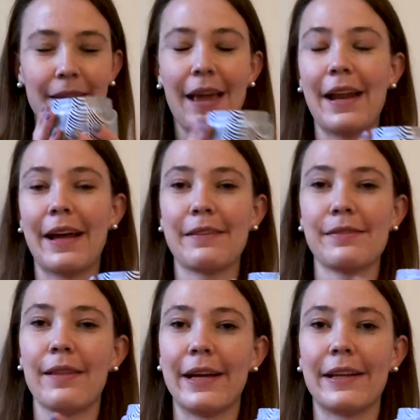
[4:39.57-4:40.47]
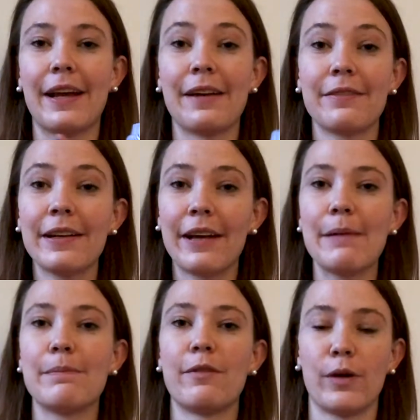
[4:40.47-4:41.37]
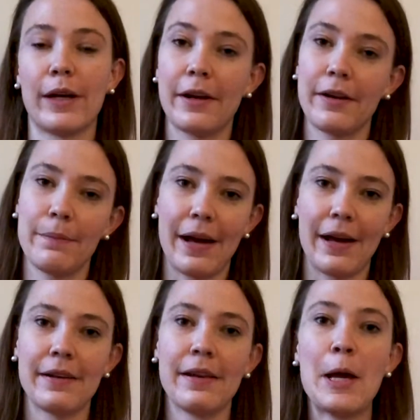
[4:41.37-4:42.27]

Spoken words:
And I light it every night before I go to bed